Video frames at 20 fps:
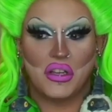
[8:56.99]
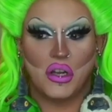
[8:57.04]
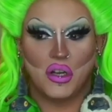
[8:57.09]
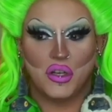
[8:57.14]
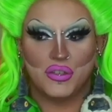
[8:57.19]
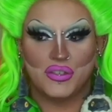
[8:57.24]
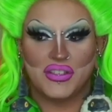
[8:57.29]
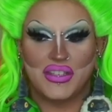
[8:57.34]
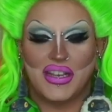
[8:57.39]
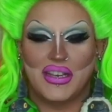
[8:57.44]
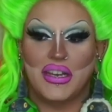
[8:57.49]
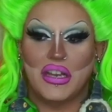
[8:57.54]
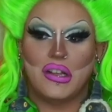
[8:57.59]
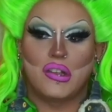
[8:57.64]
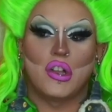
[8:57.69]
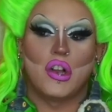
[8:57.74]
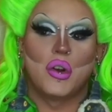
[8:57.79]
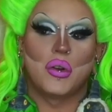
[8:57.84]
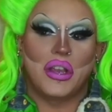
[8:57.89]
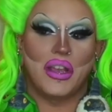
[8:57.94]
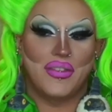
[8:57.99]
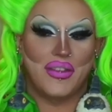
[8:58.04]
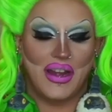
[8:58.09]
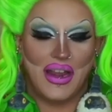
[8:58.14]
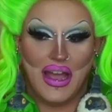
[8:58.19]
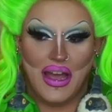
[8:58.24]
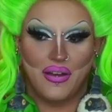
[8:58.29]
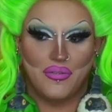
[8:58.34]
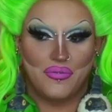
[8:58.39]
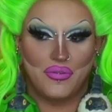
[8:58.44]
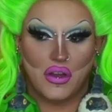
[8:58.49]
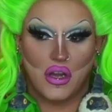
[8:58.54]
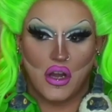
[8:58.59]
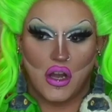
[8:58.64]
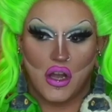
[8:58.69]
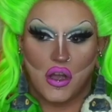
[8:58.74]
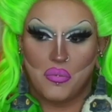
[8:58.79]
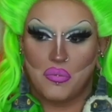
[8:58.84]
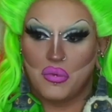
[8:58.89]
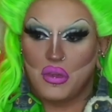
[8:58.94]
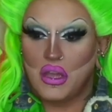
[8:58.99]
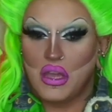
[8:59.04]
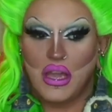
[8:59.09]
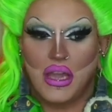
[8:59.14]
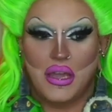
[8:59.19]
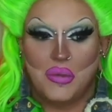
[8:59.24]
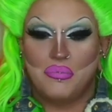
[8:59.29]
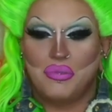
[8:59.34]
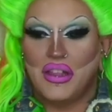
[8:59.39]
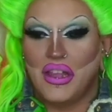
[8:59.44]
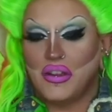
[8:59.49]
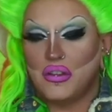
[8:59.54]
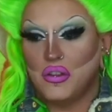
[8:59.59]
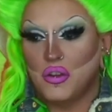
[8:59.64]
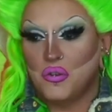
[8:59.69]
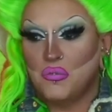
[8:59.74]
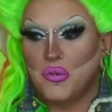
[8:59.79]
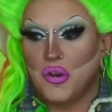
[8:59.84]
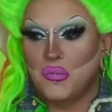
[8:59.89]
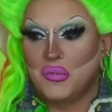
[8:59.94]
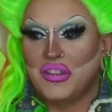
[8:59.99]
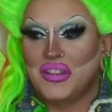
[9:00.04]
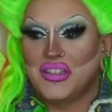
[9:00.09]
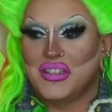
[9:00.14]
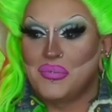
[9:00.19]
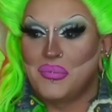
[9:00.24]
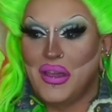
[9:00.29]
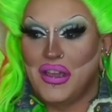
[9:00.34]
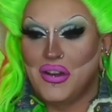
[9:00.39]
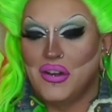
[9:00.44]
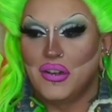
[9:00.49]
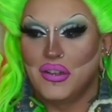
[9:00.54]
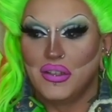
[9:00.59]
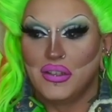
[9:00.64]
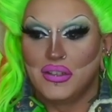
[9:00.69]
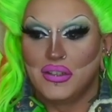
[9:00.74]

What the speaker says: all Sandy Cloak, and then I have a Plant Cloak Burmy that's male.